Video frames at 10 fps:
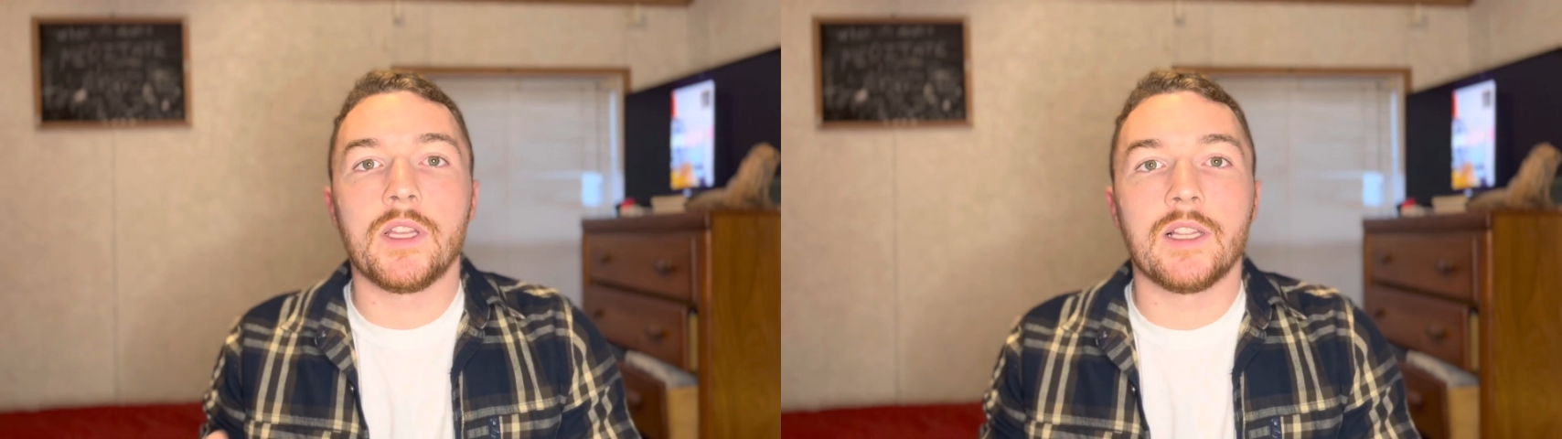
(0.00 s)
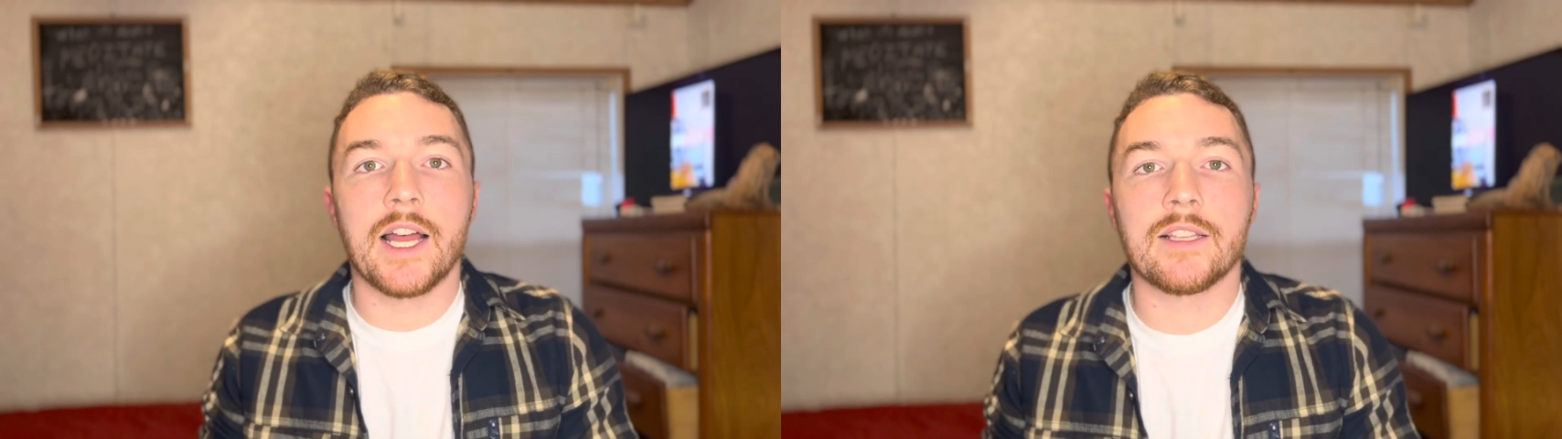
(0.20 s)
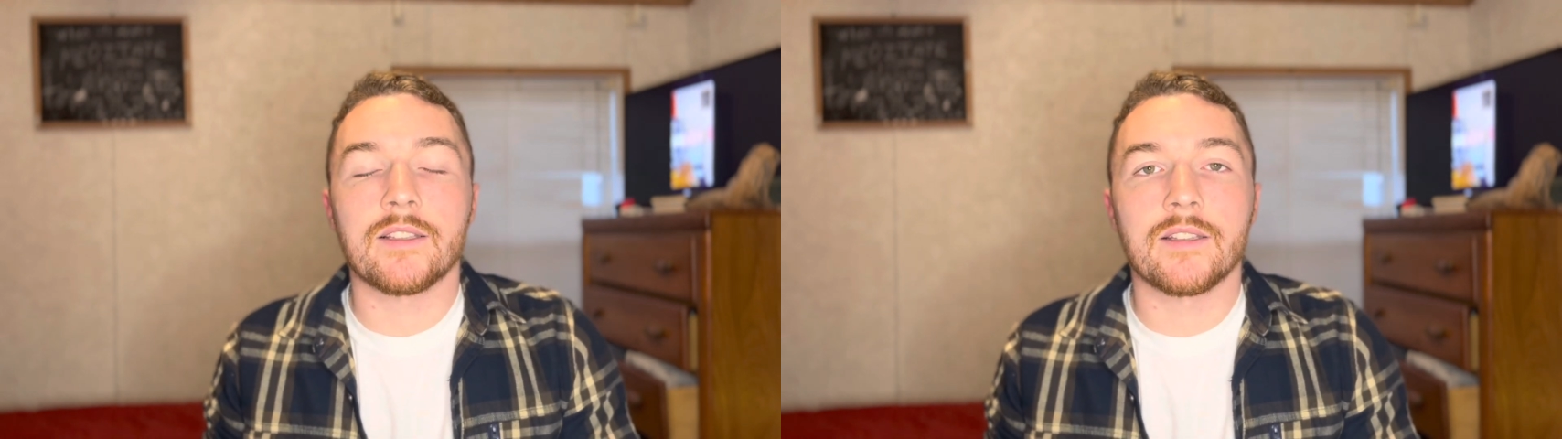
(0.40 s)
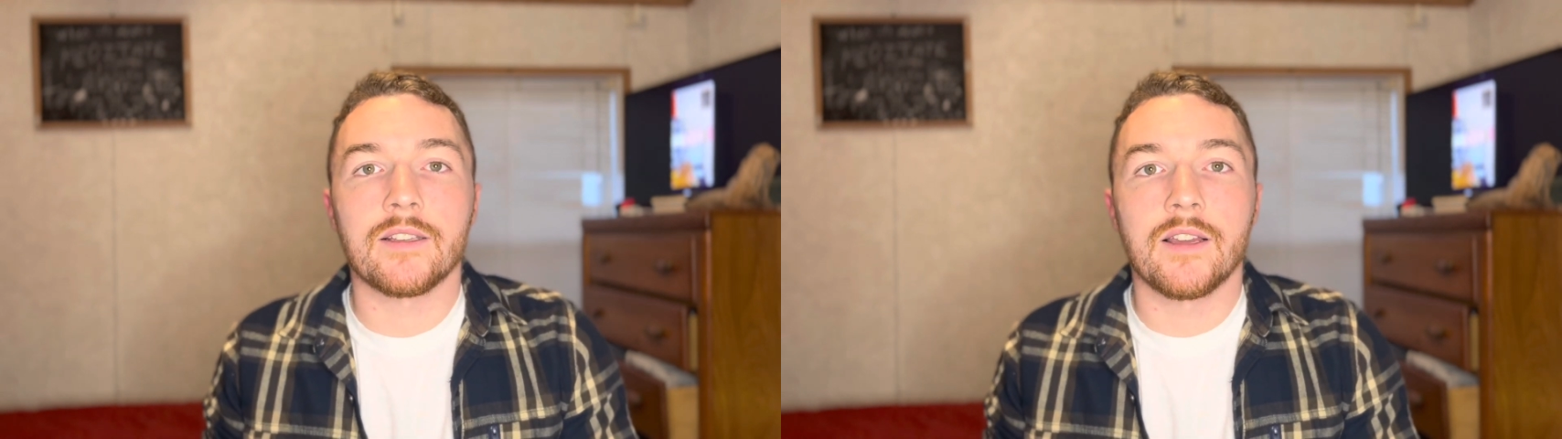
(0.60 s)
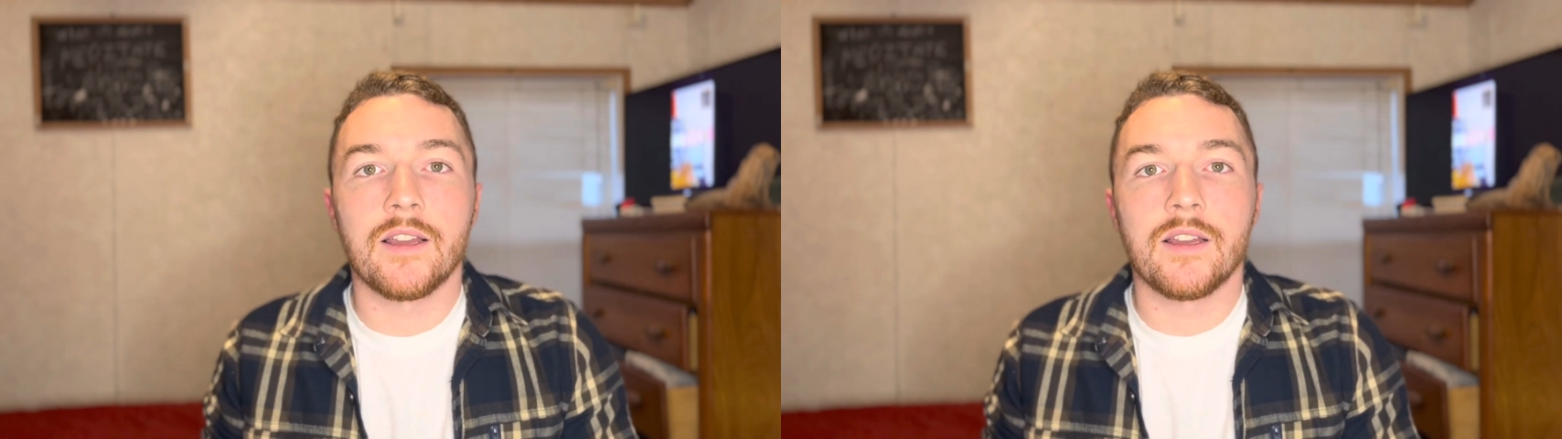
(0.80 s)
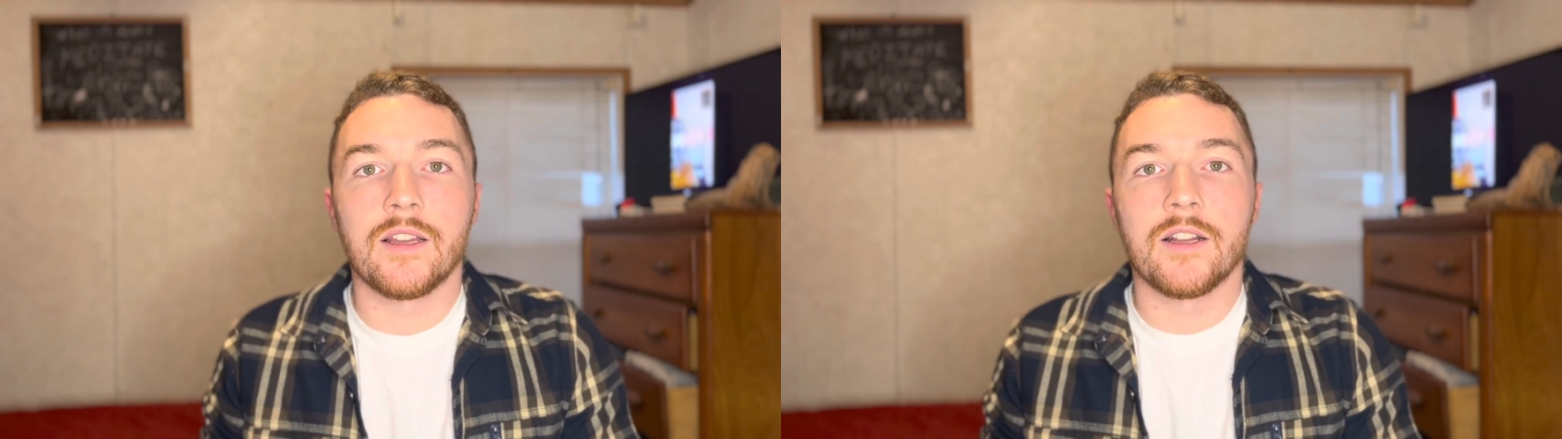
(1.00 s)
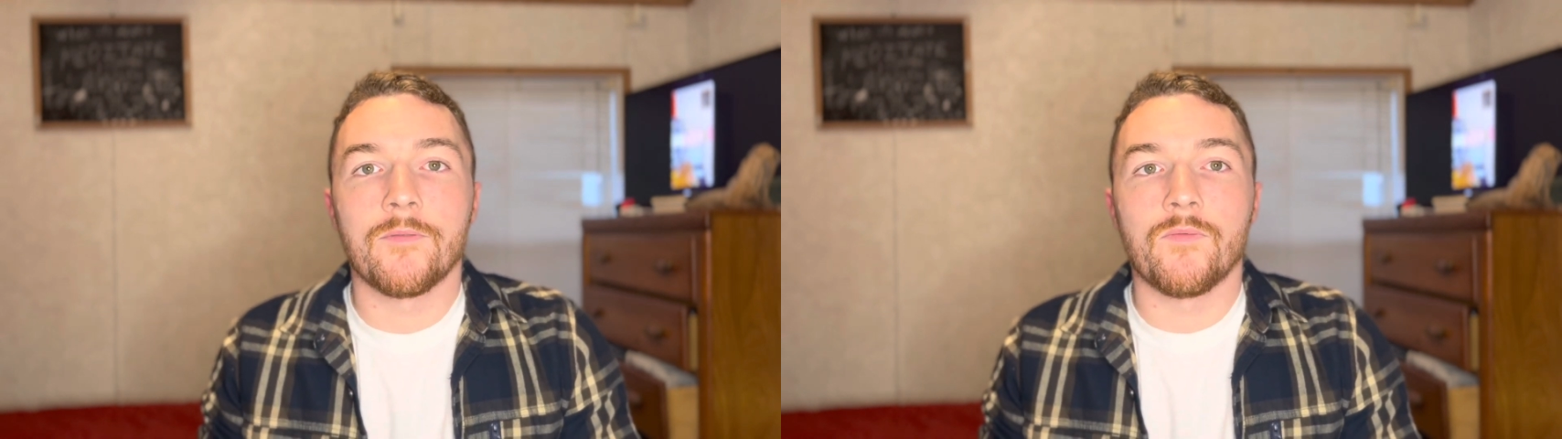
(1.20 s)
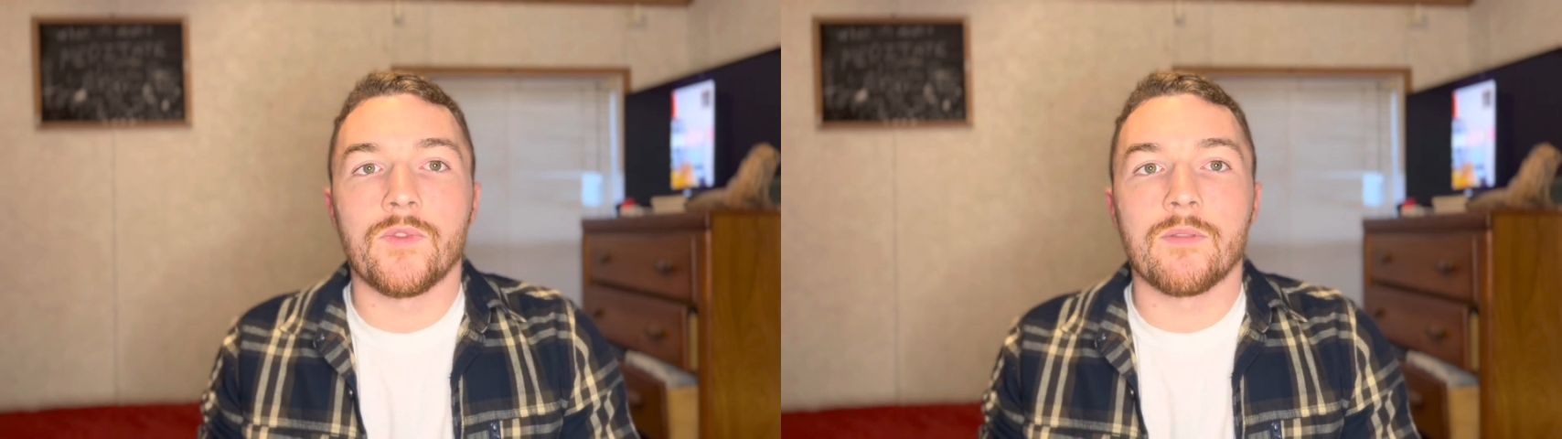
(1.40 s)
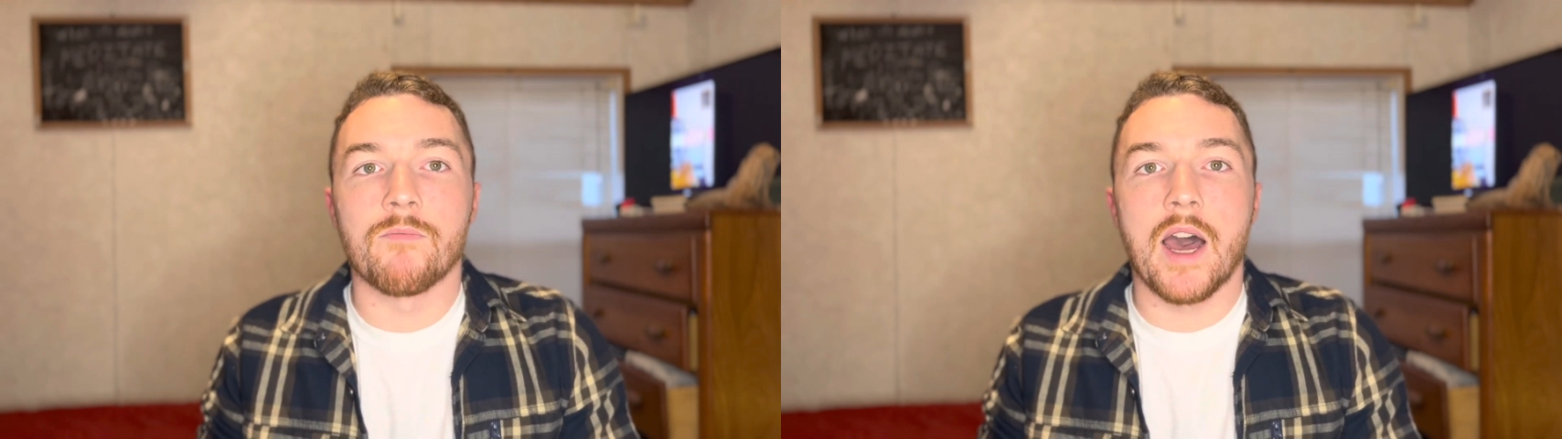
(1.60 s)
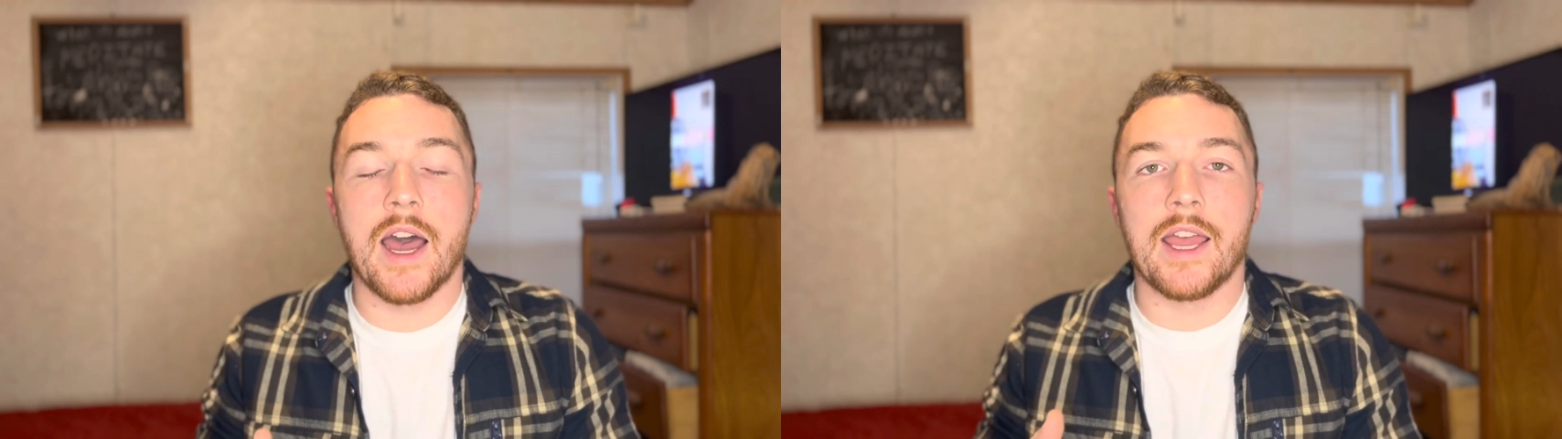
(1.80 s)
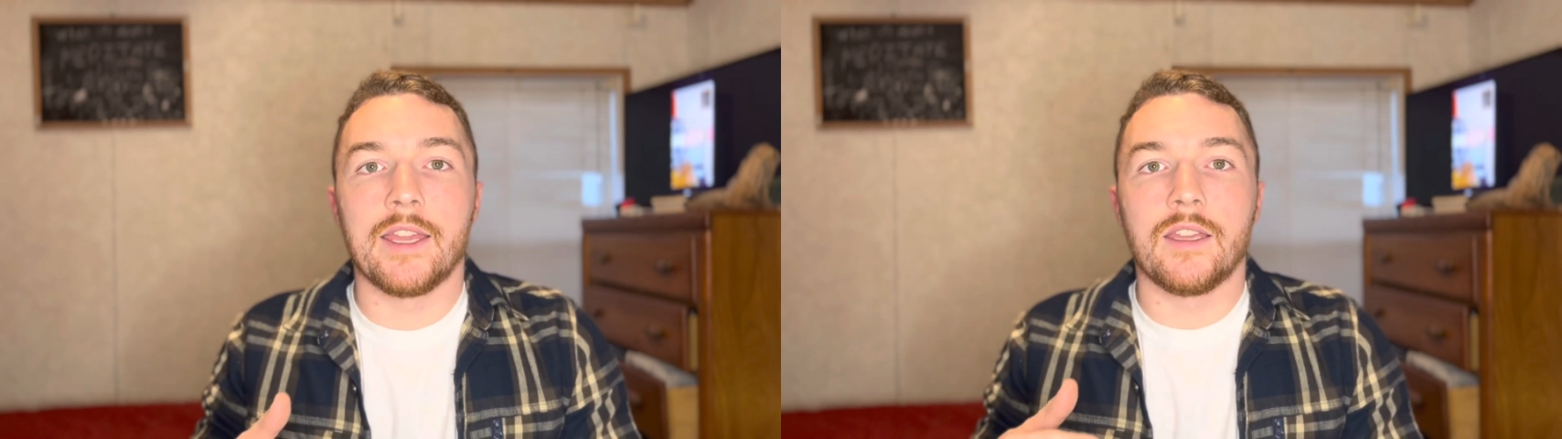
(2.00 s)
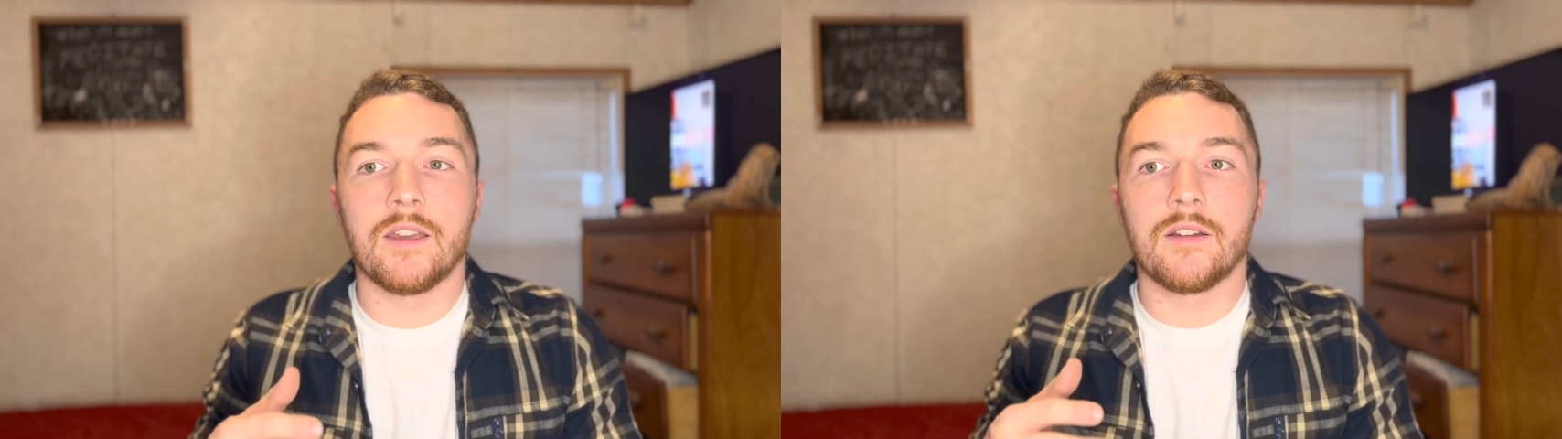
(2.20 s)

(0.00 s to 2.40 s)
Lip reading: less. My